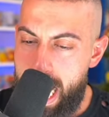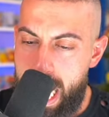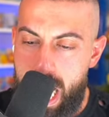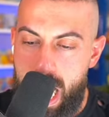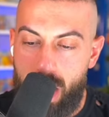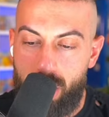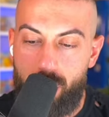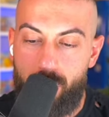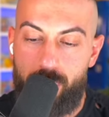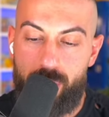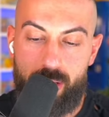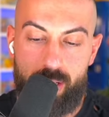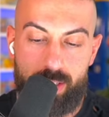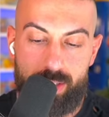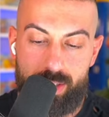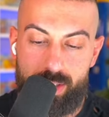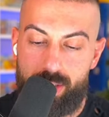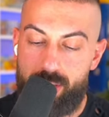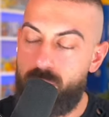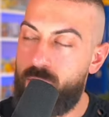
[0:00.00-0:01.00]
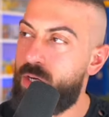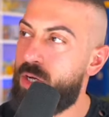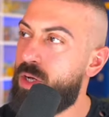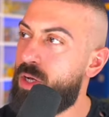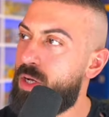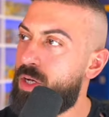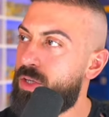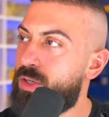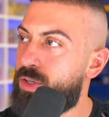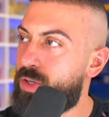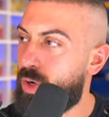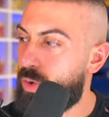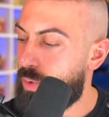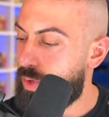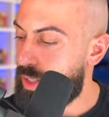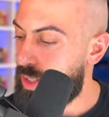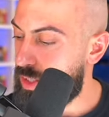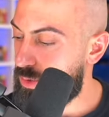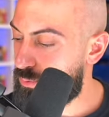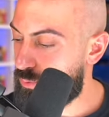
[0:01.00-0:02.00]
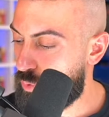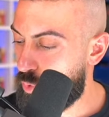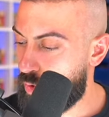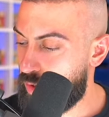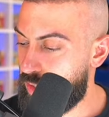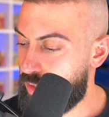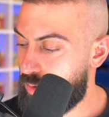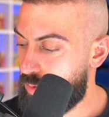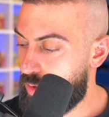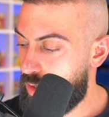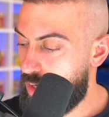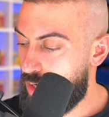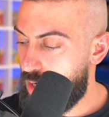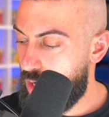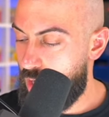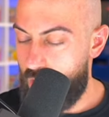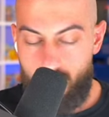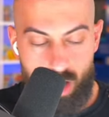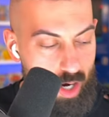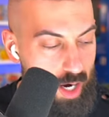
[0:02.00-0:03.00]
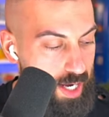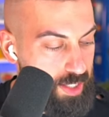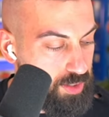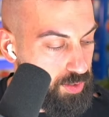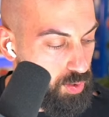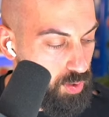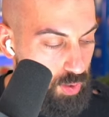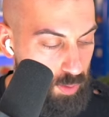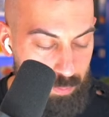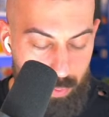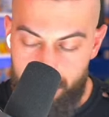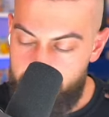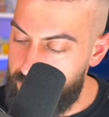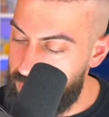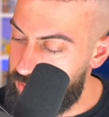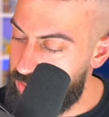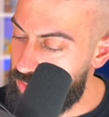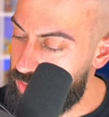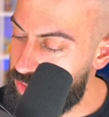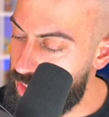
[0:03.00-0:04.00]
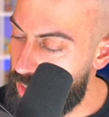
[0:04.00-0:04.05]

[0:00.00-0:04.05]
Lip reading: Holo hits going in for you. All right, dude, appreciate you